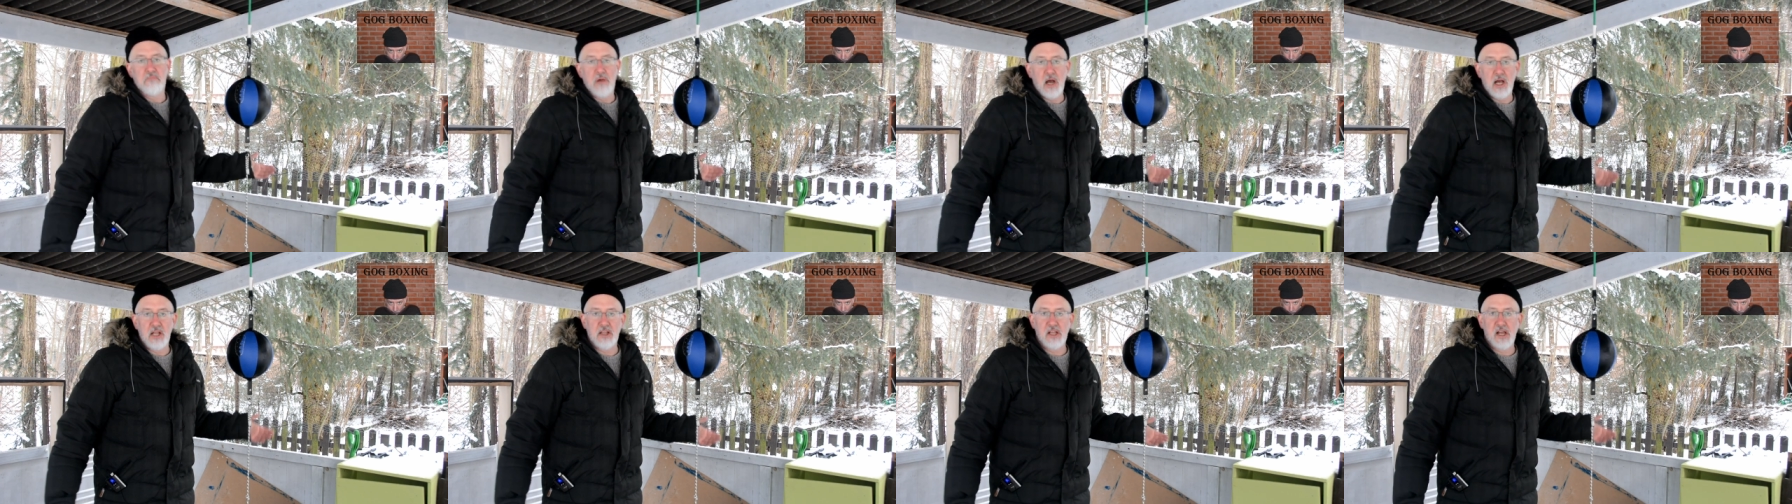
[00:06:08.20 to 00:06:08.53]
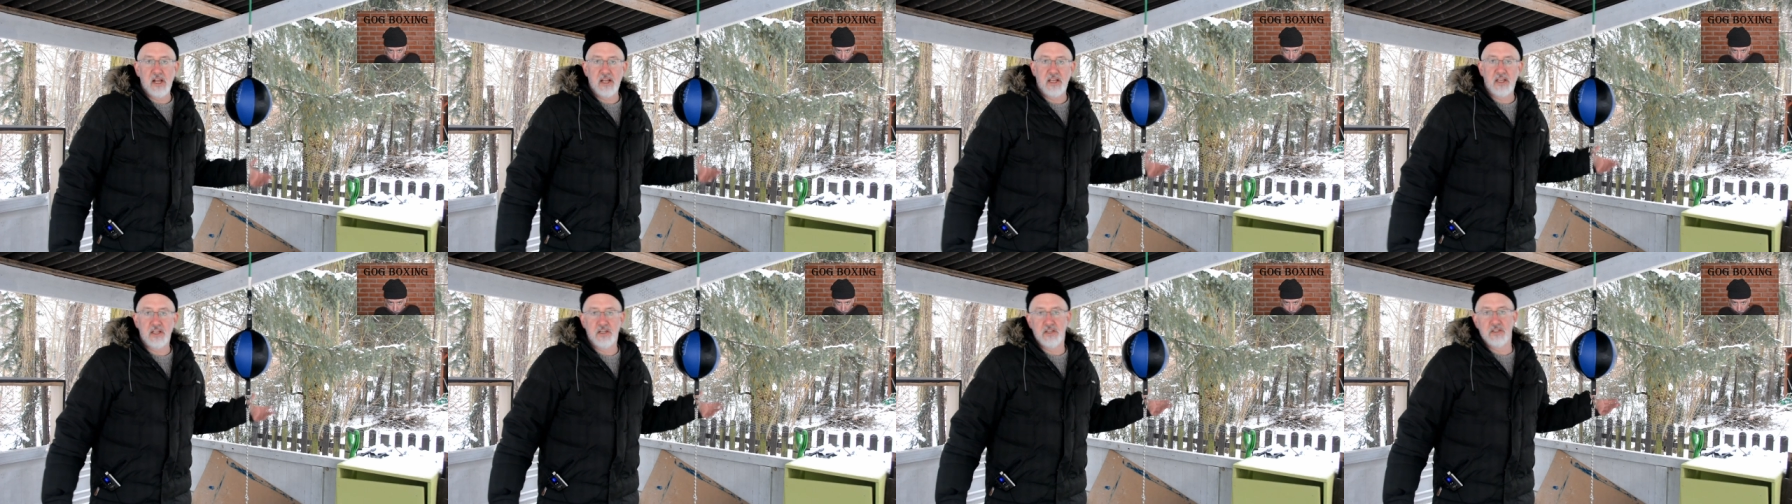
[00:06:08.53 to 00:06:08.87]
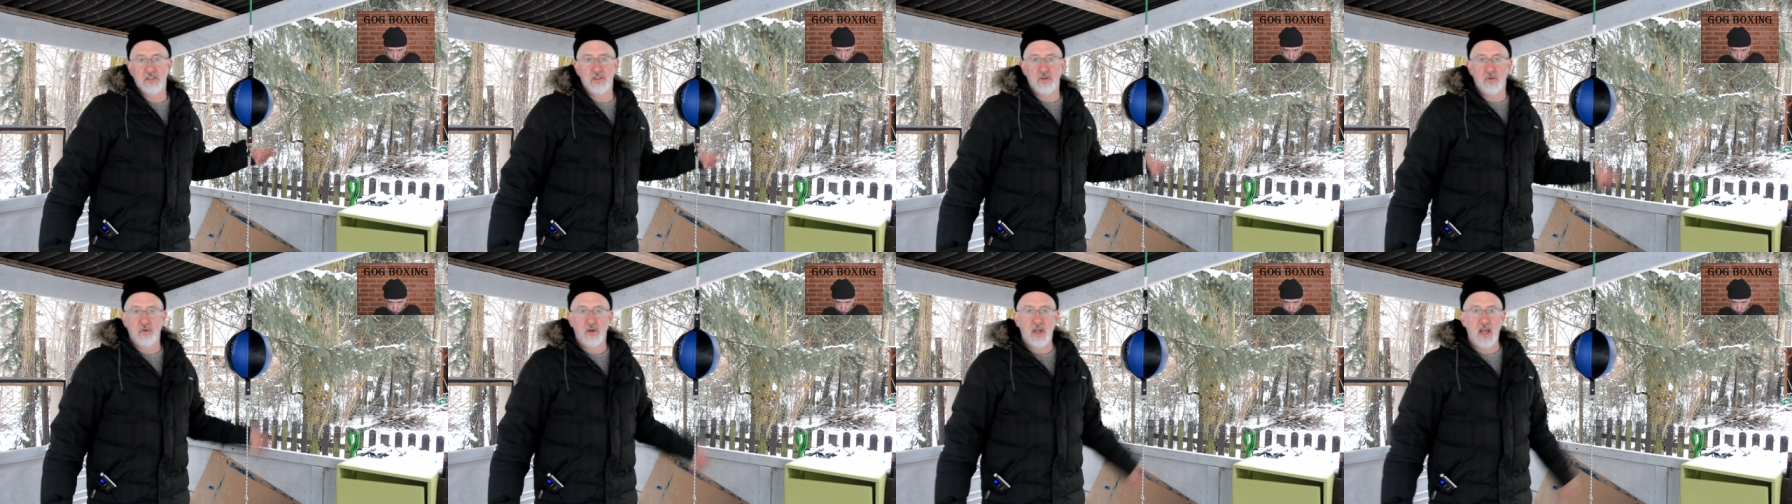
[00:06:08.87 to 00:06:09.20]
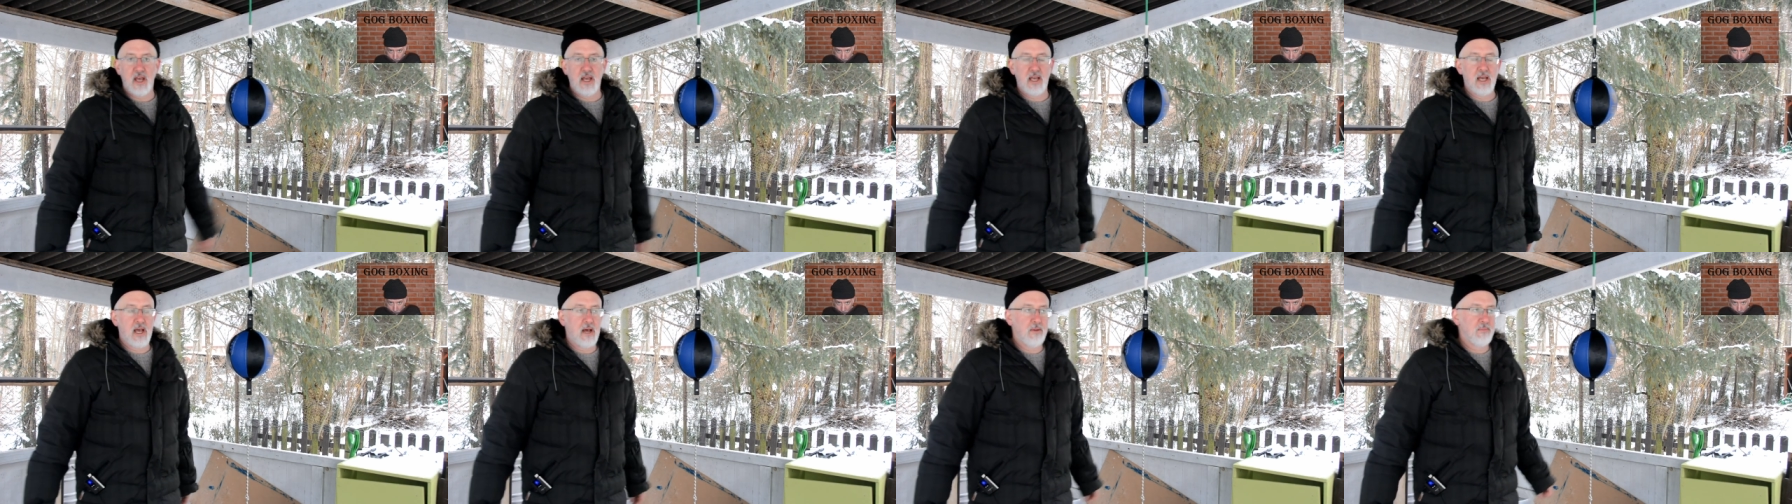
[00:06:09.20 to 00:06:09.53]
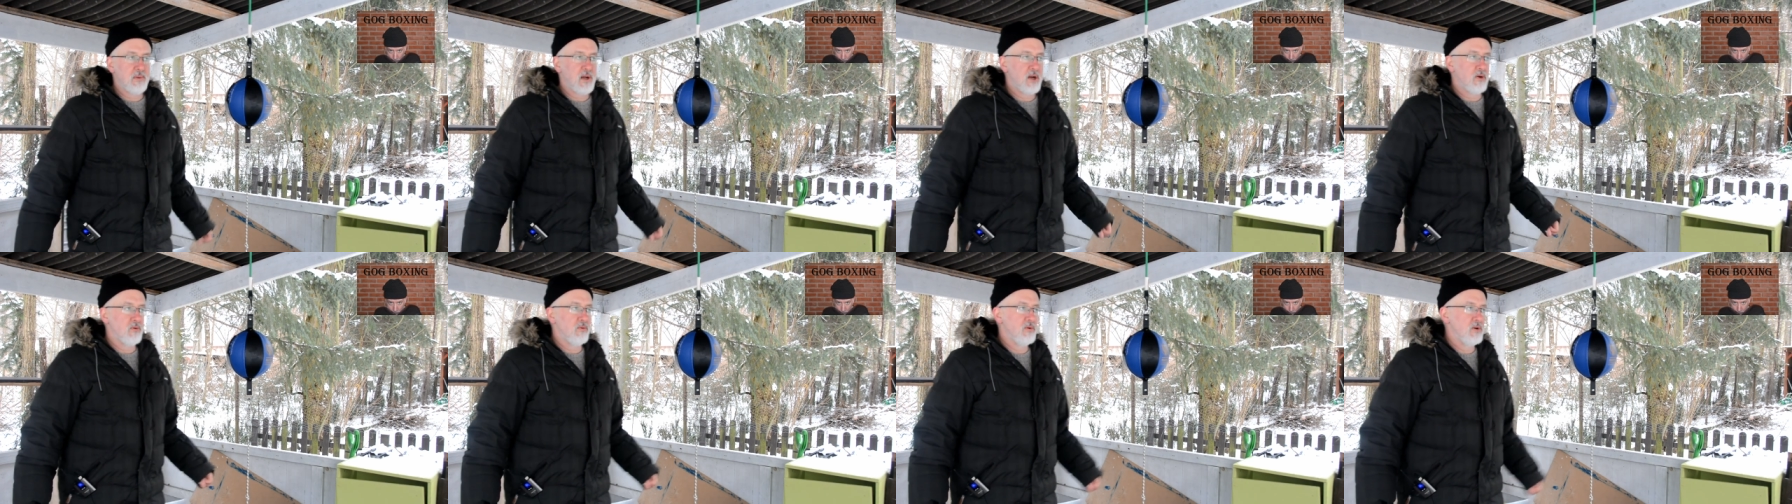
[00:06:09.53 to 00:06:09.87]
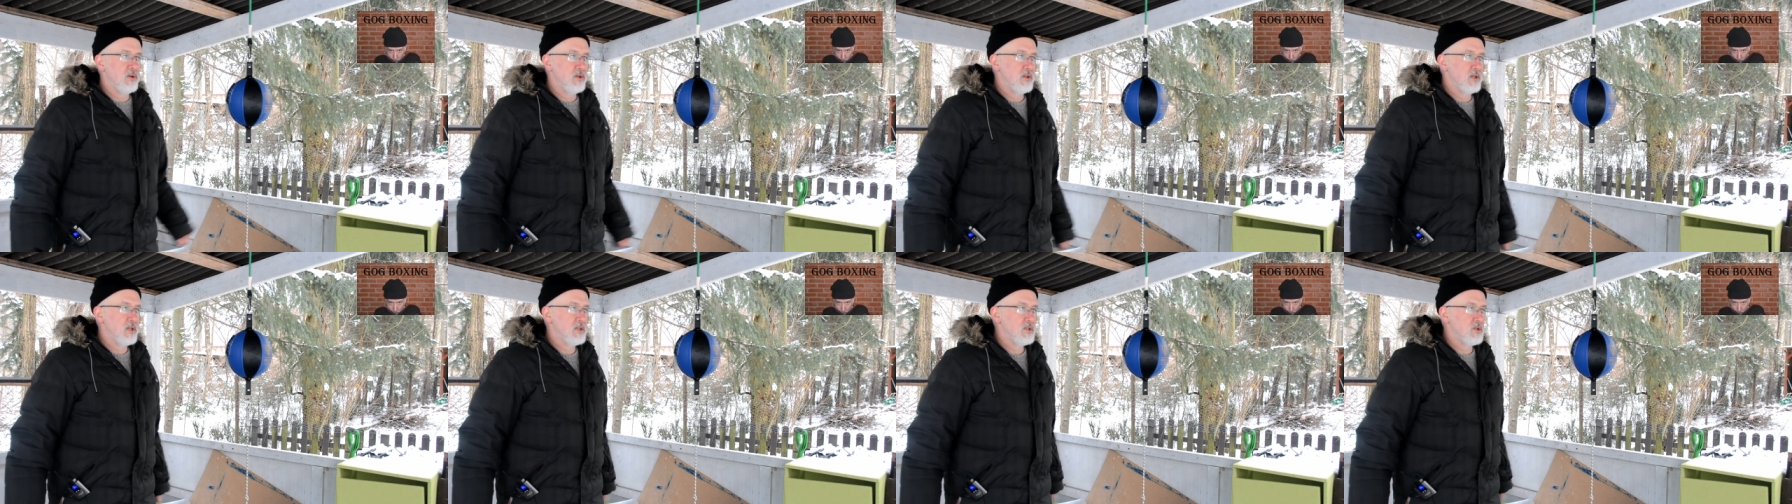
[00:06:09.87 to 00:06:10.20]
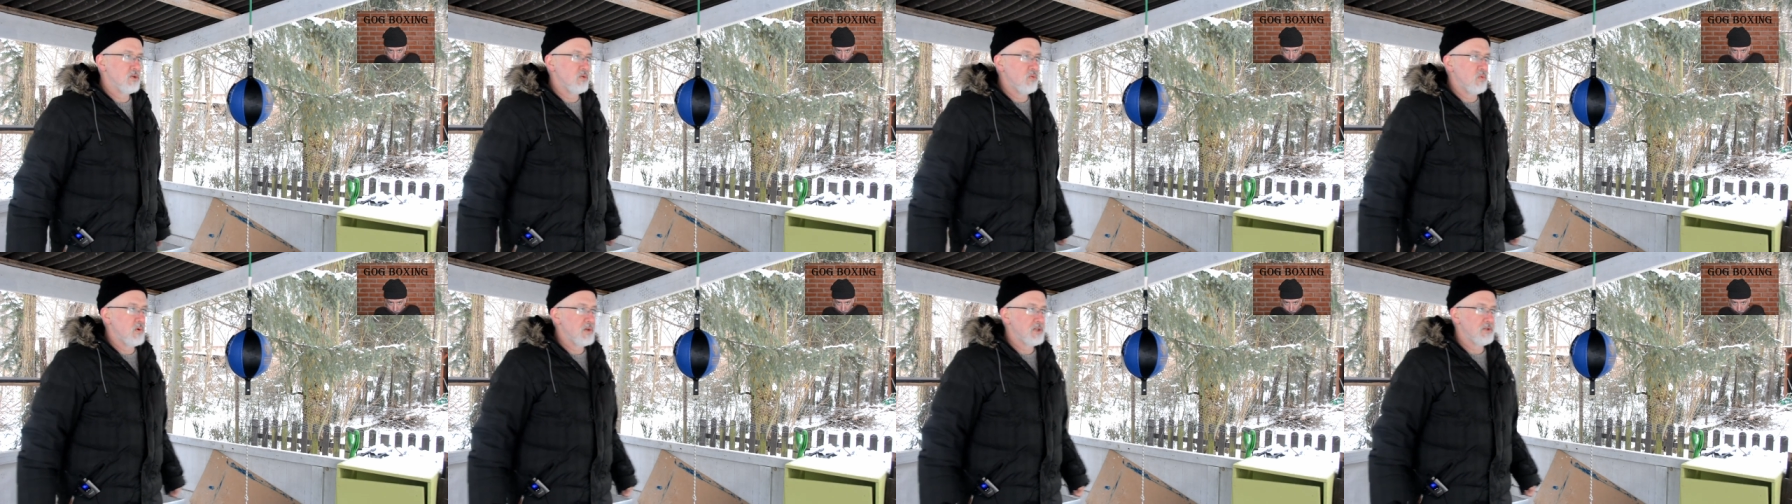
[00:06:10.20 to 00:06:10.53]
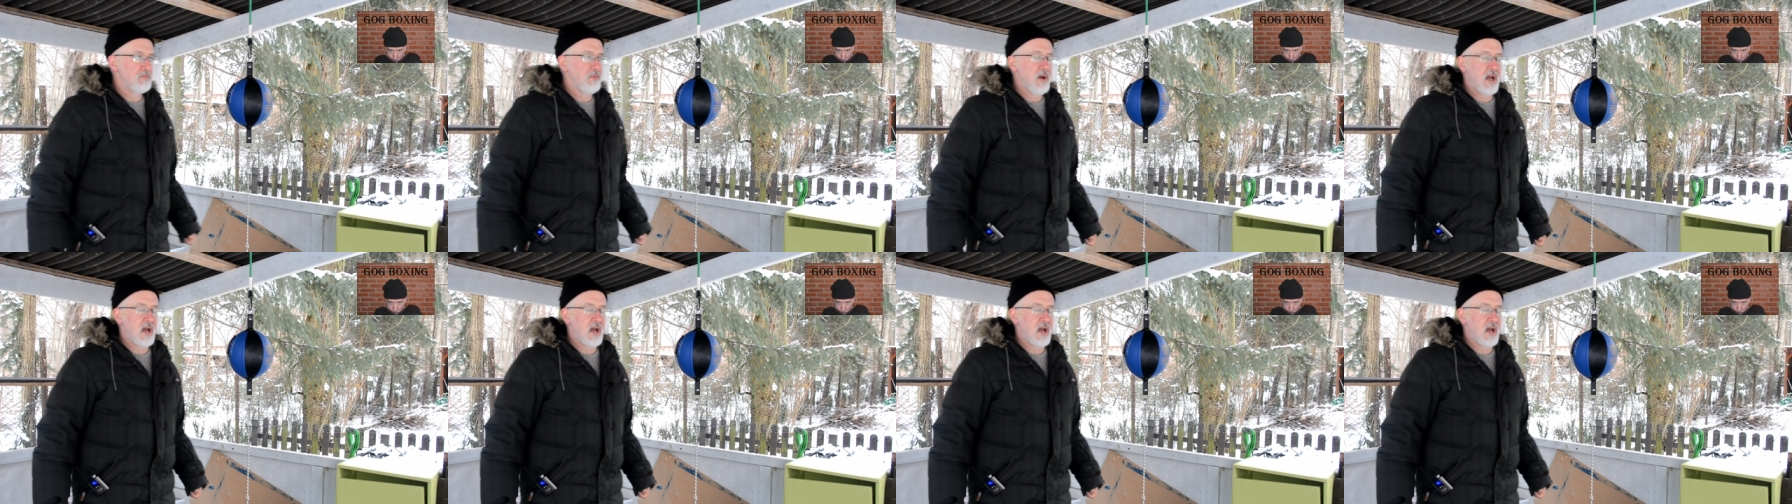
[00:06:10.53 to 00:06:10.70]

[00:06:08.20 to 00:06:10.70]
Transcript: I like it. It's okay. I'm not real into which